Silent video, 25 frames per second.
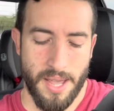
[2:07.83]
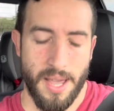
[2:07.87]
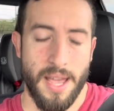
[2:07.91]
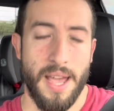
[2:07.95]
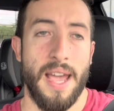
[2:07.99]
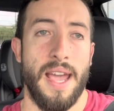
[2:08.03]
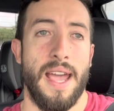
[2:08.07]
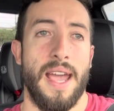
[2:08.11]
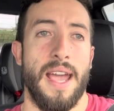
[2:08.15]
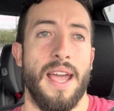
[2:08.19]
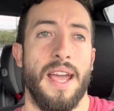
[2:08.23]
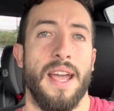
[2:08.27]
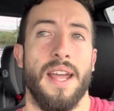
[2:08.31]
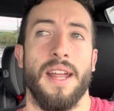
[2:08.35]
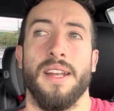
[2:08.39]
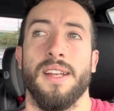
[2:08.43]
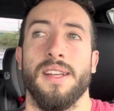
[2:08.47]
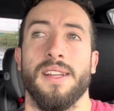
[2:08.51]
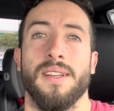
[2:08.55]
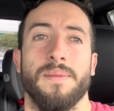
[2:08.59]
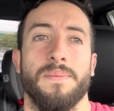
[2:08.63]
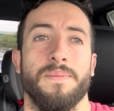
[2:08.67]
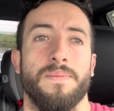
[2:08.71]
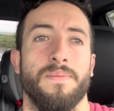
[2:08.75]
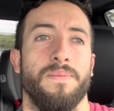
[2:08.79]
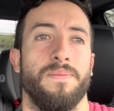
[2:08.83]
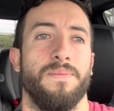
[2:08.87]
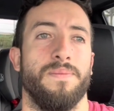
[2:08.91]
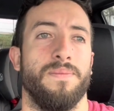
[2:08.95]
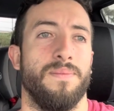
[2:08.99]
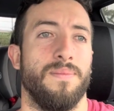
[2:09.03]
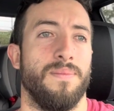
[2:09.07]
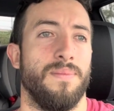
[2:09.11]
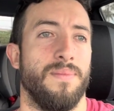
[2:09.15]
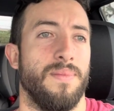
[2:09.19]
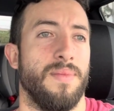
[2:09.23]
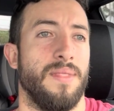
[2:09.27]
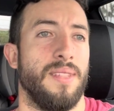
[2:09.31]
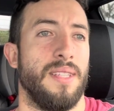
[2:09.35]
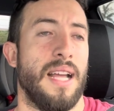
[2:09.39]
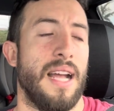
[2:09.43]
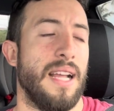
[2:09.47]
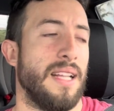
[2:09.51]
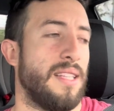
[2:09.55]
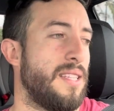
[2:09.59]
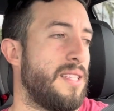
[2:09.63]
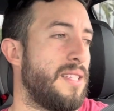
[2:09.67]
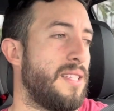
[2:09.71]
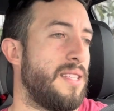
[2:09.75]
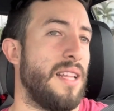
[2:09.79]
And
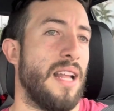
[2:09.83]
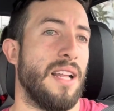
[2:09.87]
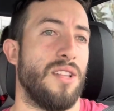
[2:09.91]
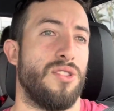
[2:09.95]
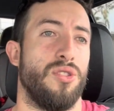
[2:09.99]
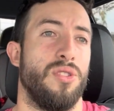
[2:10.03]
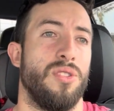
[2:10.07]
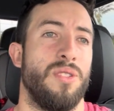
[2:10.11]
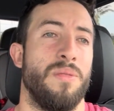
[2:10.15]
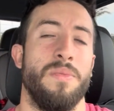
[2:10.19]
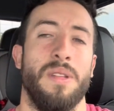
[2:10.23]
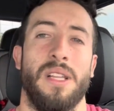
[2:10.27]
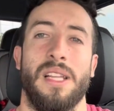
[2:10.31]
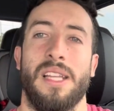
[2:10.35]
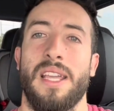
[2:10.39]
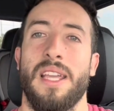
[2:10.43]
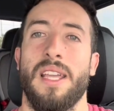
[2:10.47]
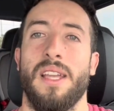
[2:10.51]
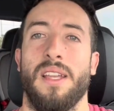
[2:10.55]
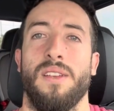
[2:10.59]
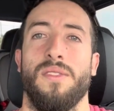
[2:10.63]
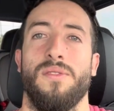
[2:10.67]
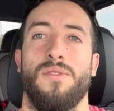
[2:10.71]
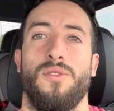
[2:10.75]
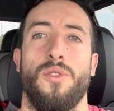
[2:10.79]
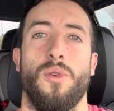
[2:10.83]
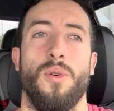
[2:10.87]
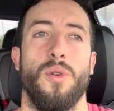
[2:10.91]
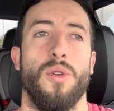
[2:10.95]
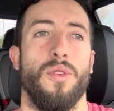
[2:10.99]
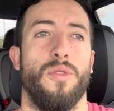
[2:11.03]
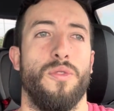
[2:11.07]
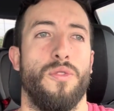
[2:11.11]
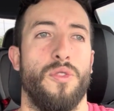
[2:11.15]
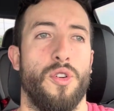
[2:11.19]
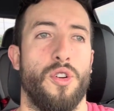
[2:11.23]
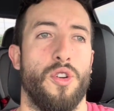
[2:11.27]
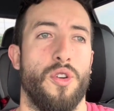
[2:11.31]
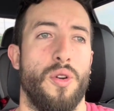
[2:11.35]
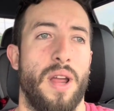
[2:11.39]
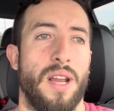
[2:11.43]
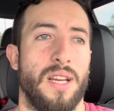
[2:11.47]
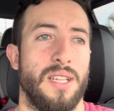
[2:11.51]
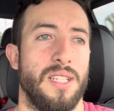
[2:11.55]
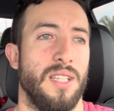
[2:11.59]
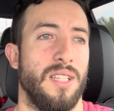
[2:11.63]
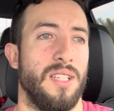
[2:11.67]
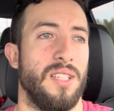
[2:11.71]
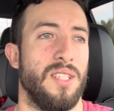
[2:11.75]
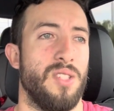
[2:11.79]
that's ultimately it for
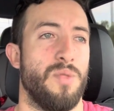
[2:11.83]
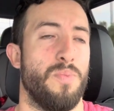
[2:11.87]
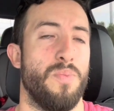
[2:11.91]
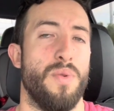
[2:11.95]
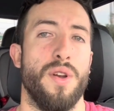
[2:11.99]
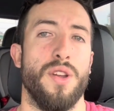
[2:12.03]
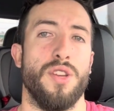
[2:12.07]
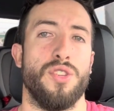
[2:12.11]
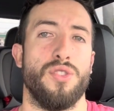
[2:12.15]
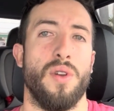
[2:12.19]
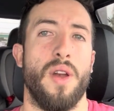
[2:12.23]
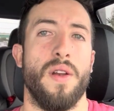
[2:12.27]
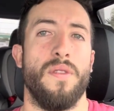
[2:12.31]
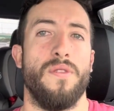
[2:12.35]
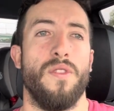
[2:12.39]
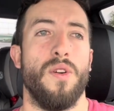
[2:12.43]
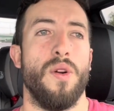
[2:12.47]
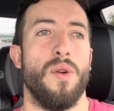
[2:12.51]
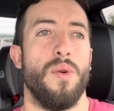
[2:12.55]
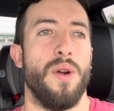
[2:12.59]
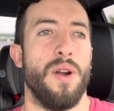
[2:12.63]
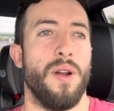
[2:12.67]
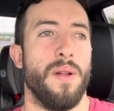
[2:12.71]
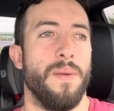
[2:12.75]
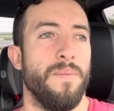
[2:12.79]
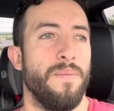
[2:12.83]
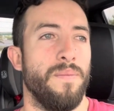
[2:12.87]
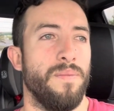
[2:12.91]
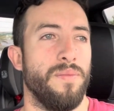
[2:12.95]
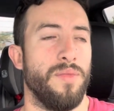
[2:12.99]
Craigslist. It's pretty straightforward.